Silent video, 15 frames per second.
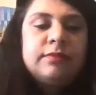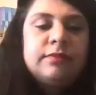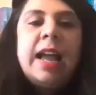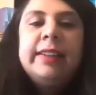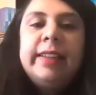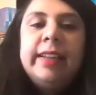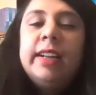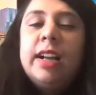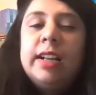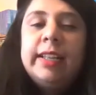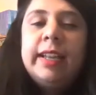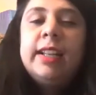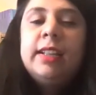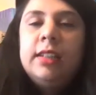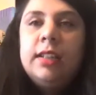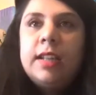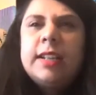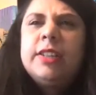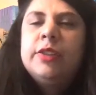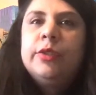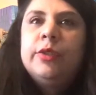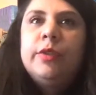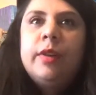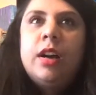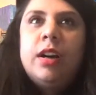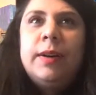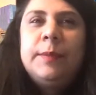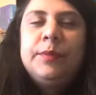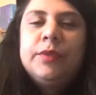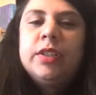I think, again, like,
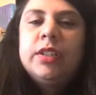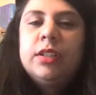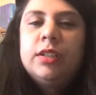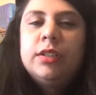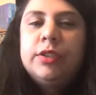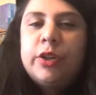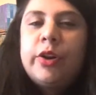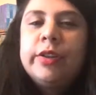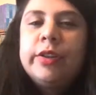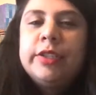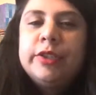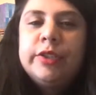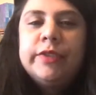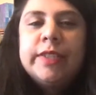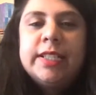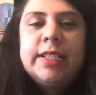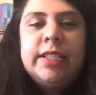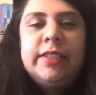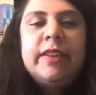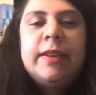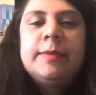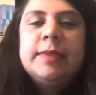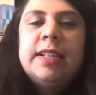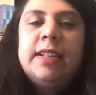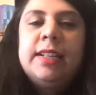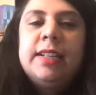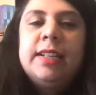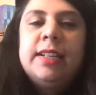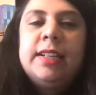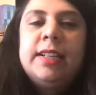the Torrens University website,
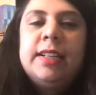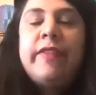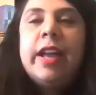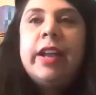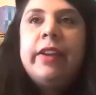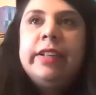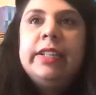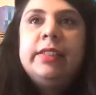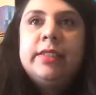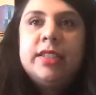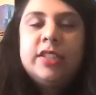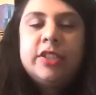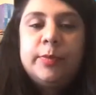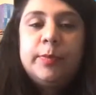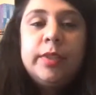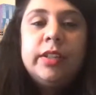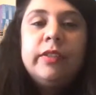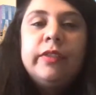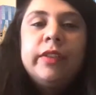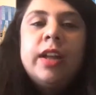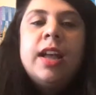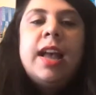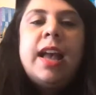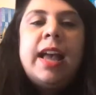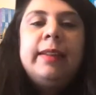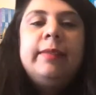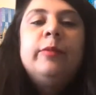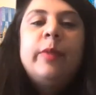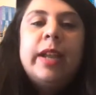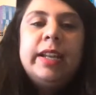it's very descriptive
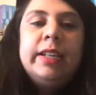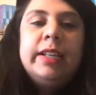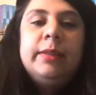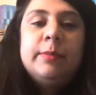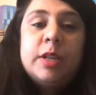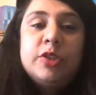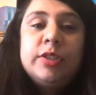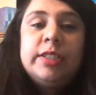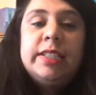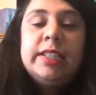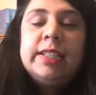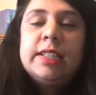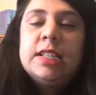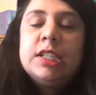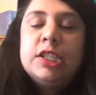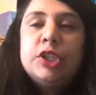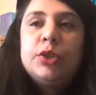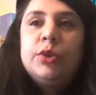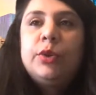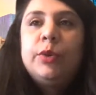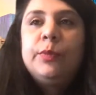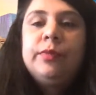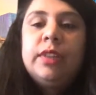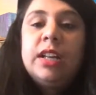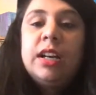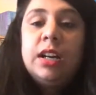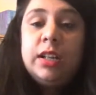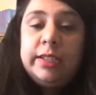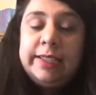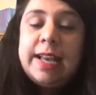and very much in detail. So
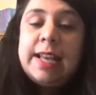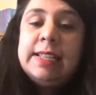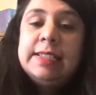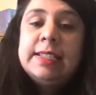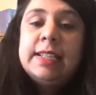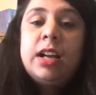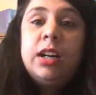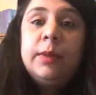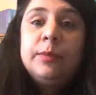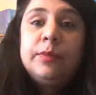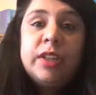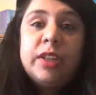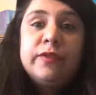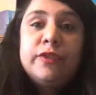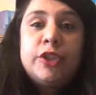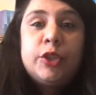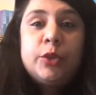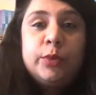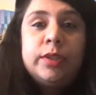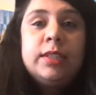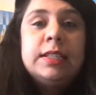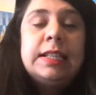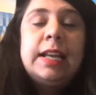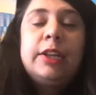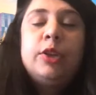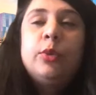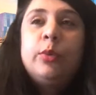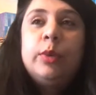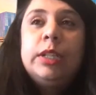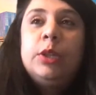yes, if students, like,
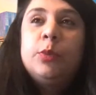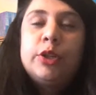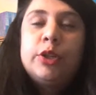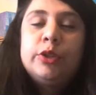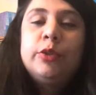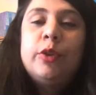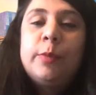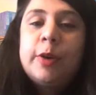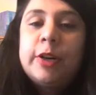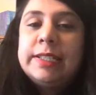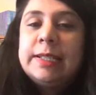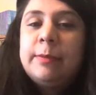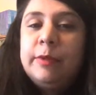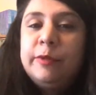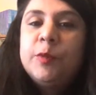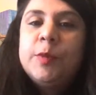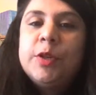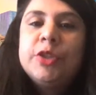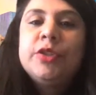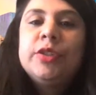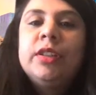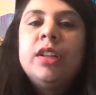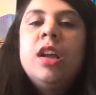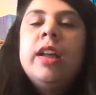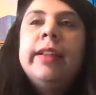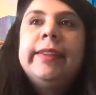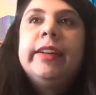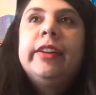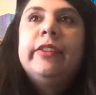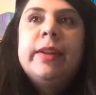you really want to know about some information,
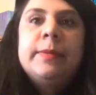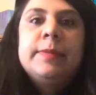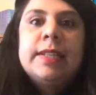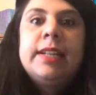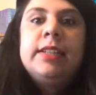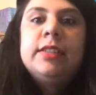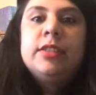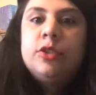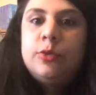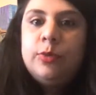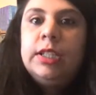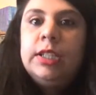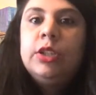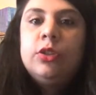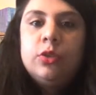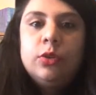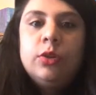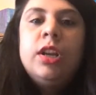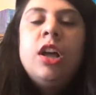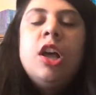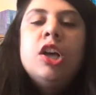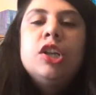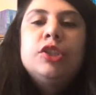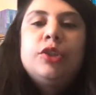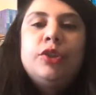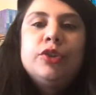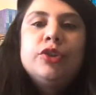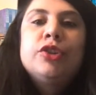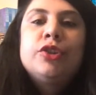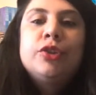their website is really good. So
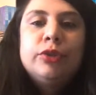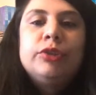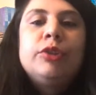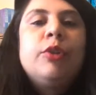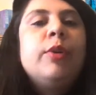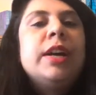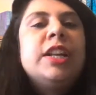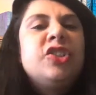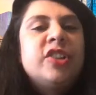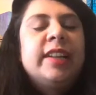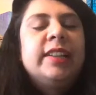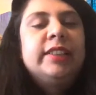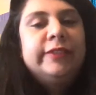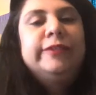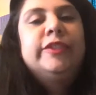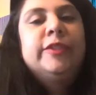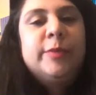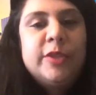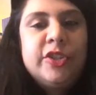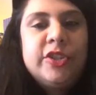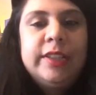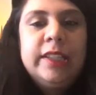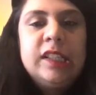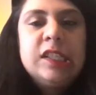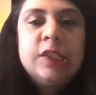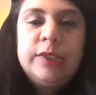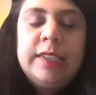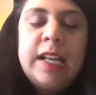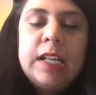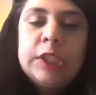you should go and check the information there.
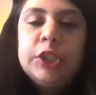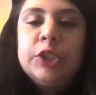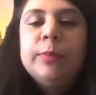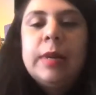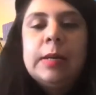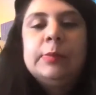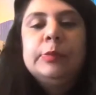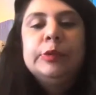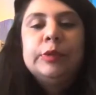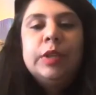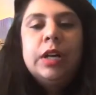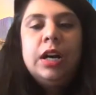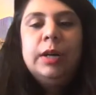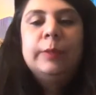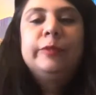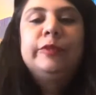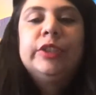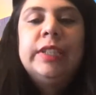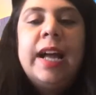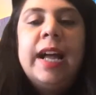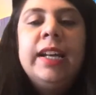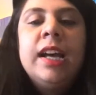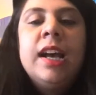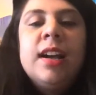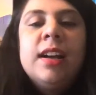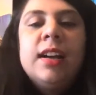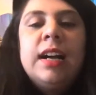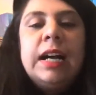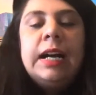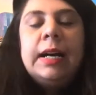So thank you, Babu, for that.
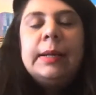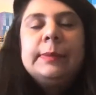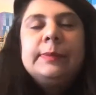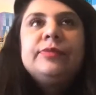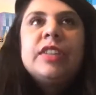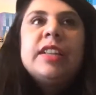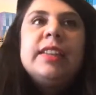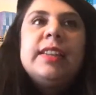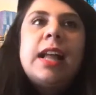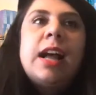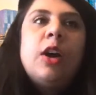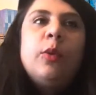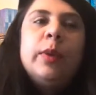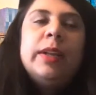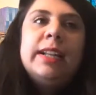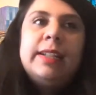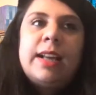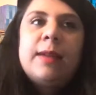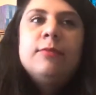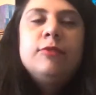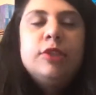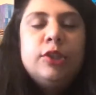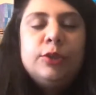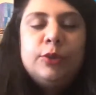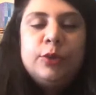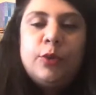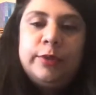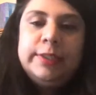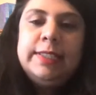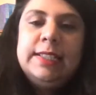Now, when it comes to
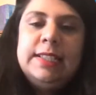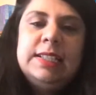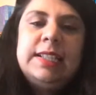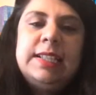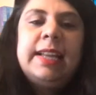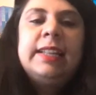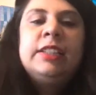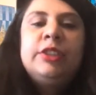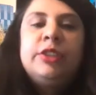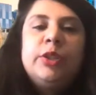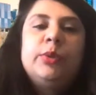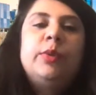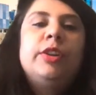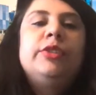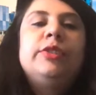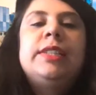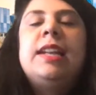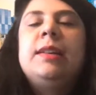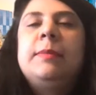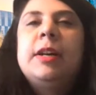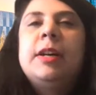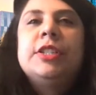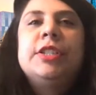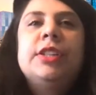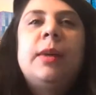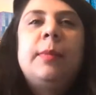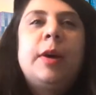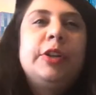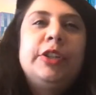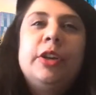courses, like, do you want to tell us
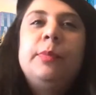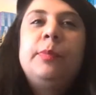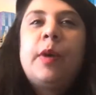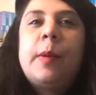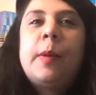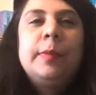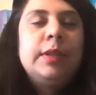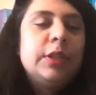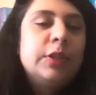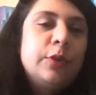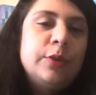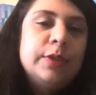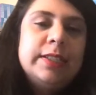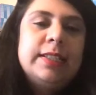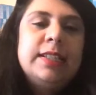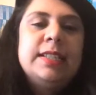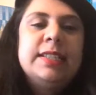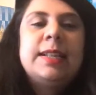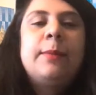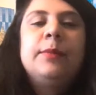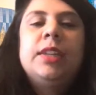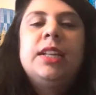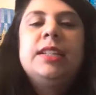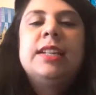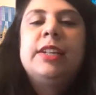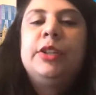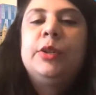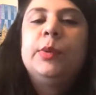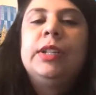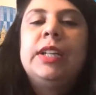about your popular courses, something
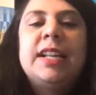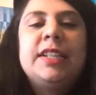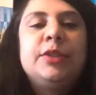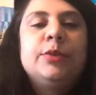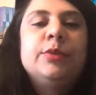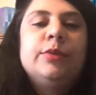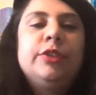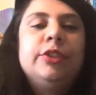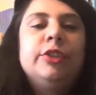that you would like to,